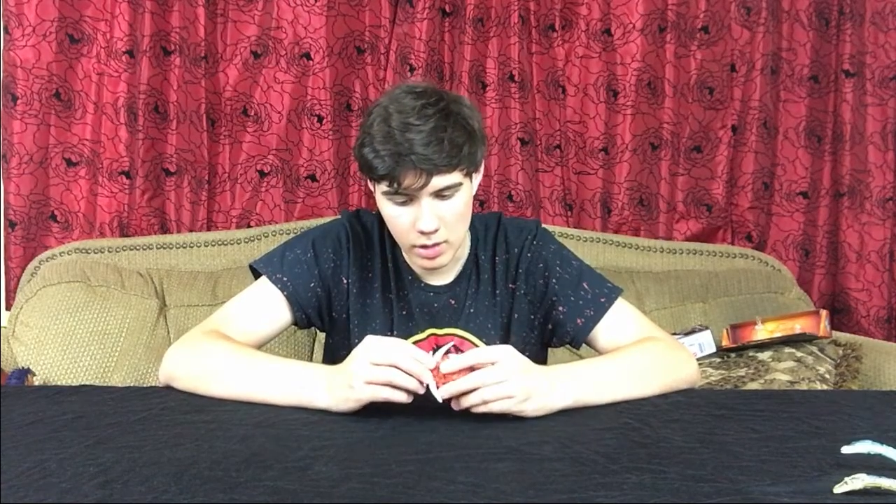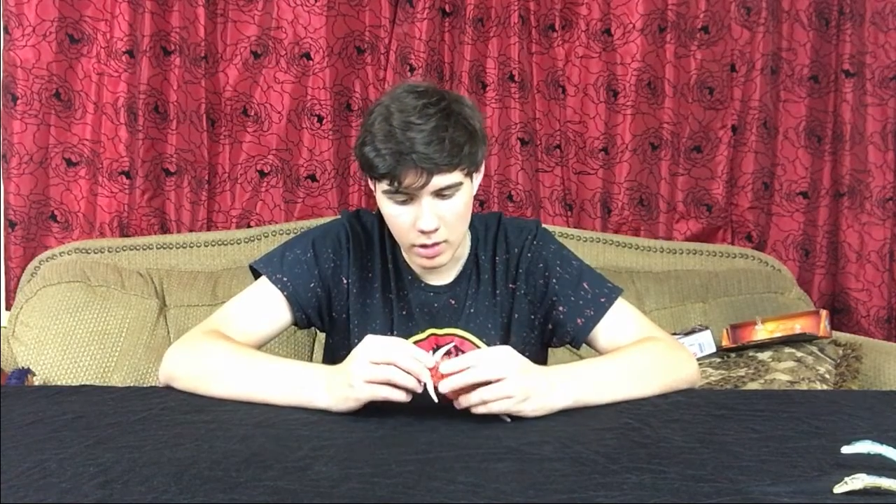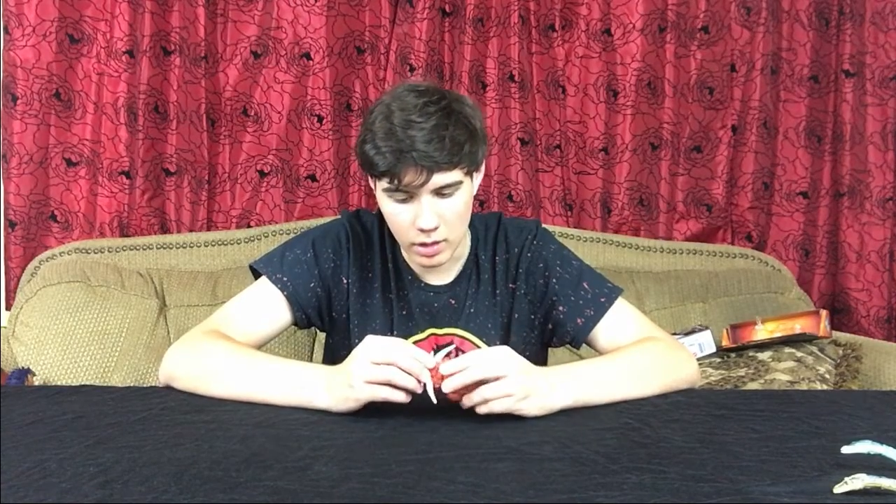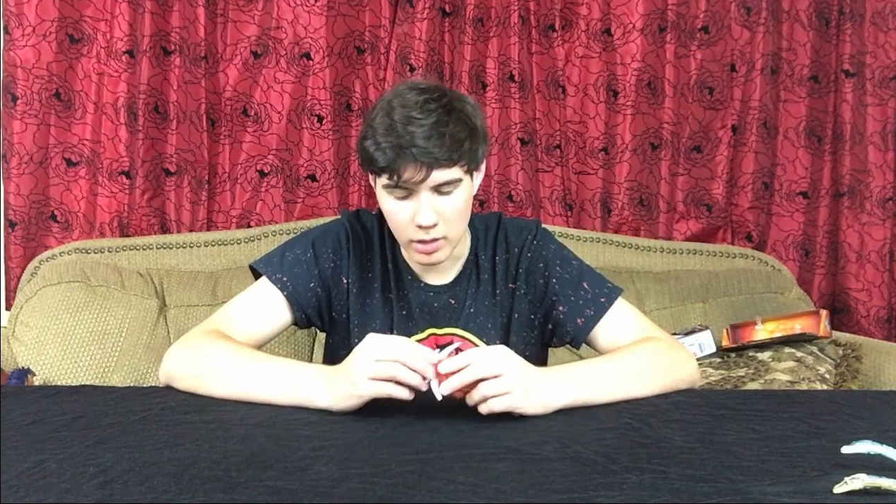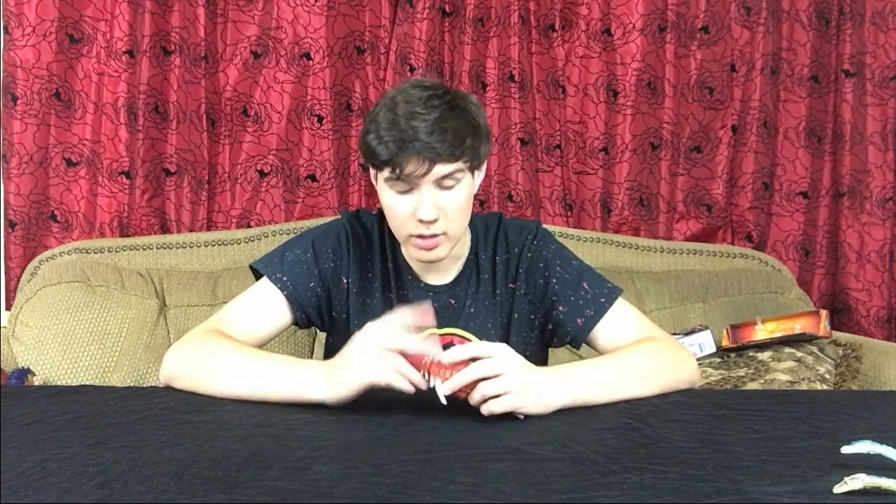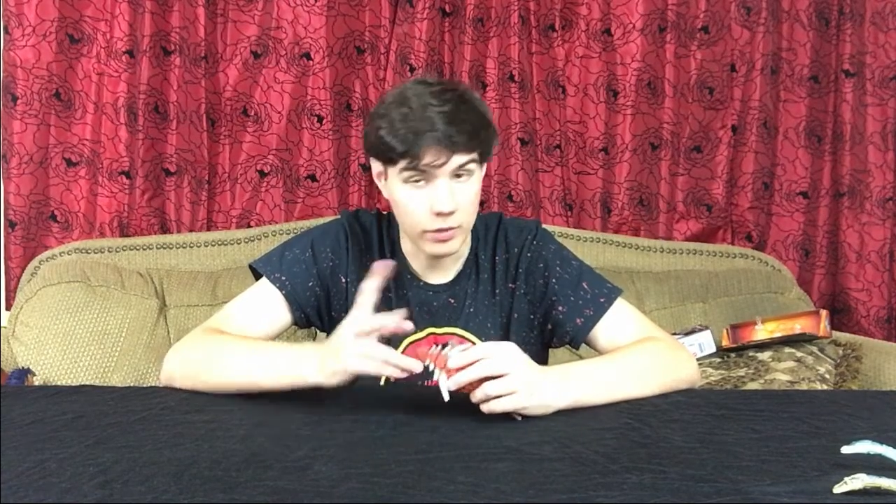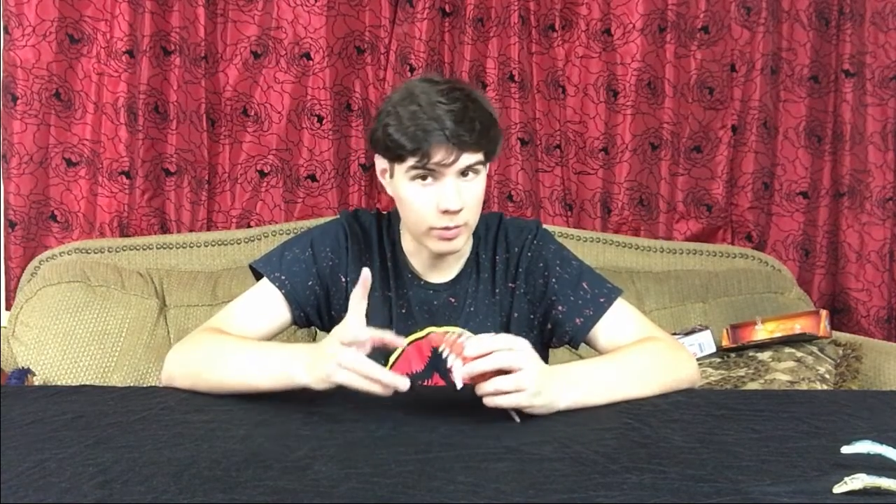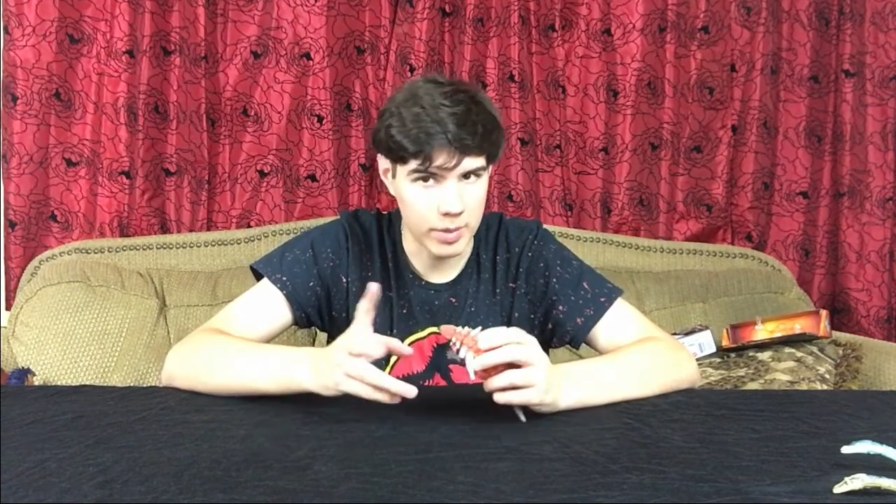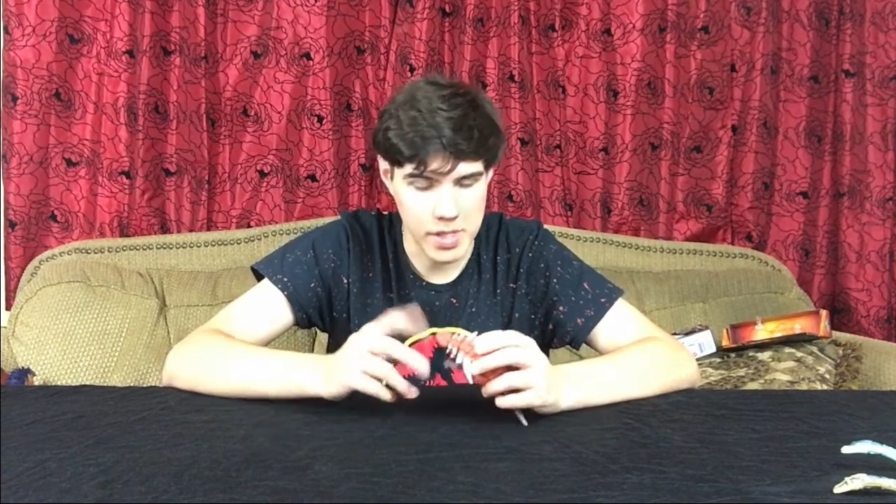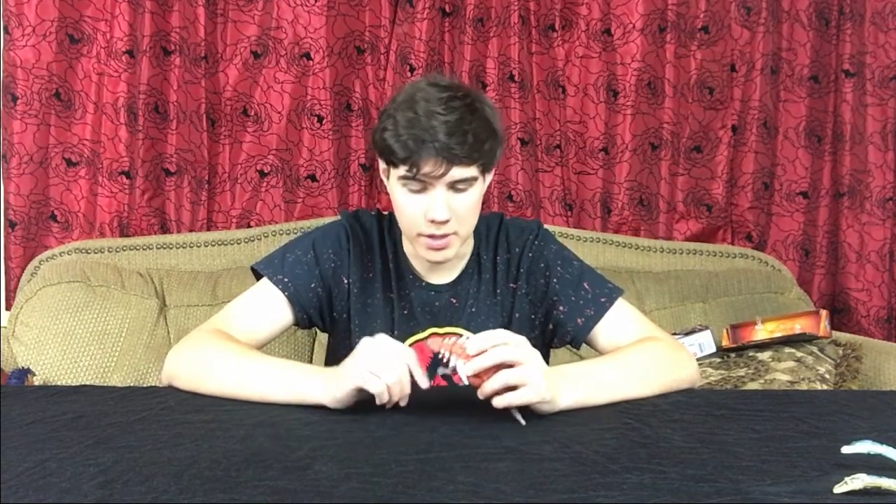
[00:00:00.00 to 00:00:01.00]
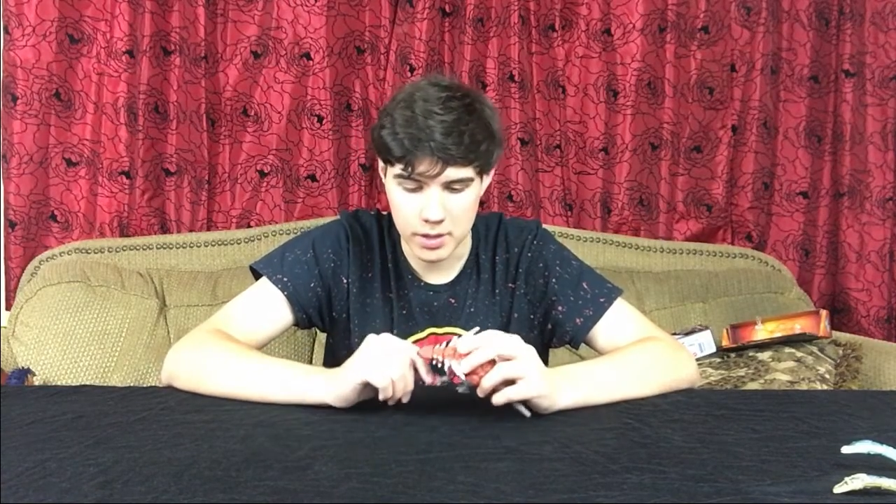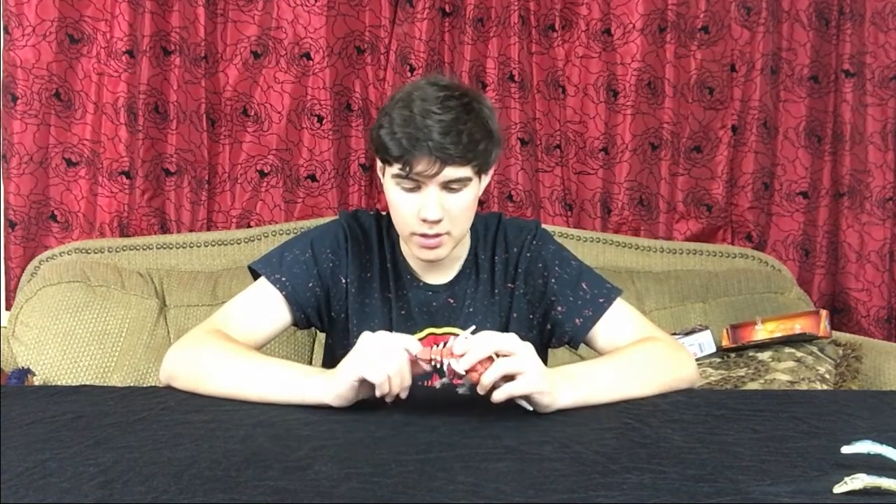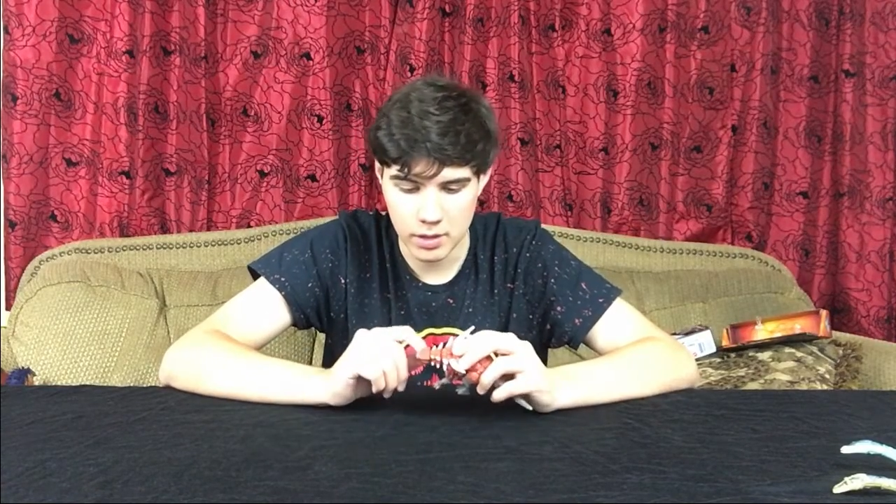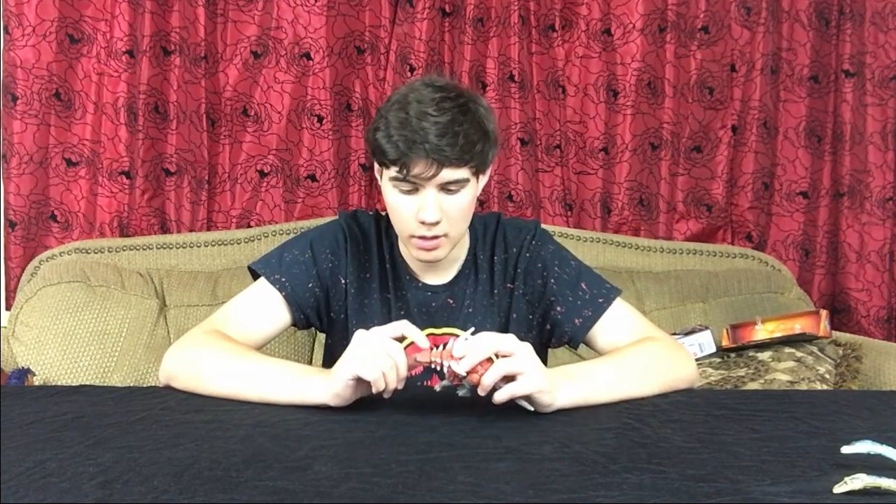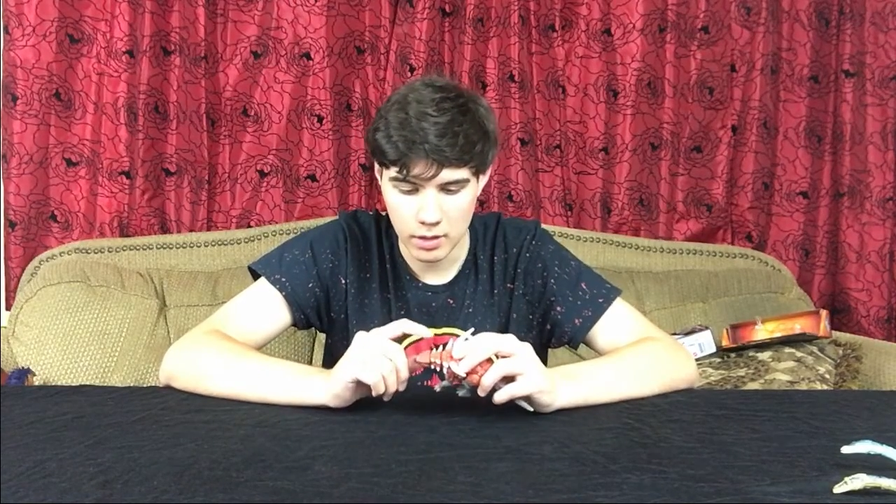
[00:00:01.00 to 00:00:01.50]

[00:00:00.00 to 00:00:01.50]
a different piece.